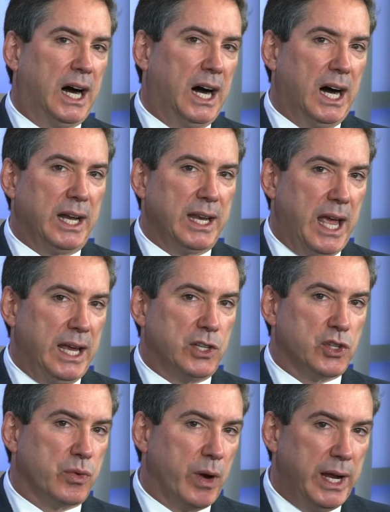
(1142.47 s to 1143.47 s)
on a
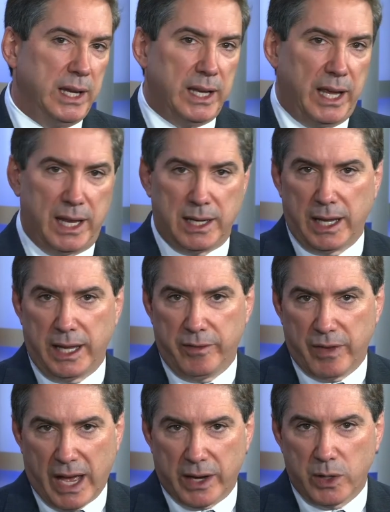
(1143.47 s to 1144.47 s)
trade-in
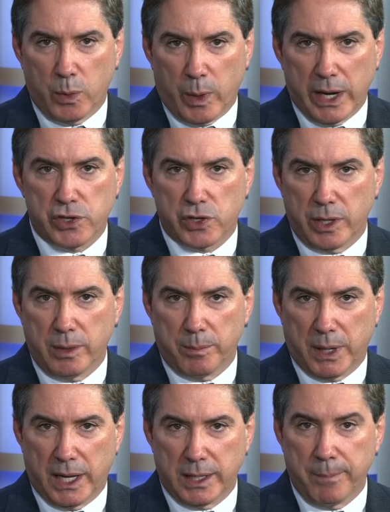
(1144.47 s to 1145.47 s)
evaluation
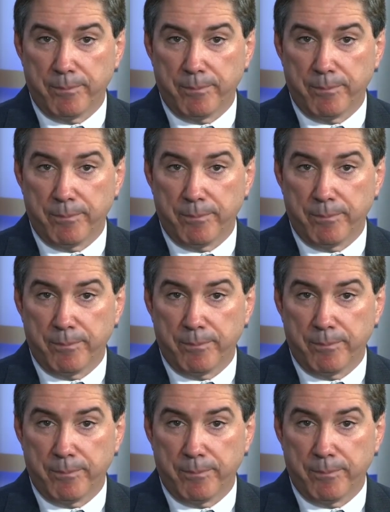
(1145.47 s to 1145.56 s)
button?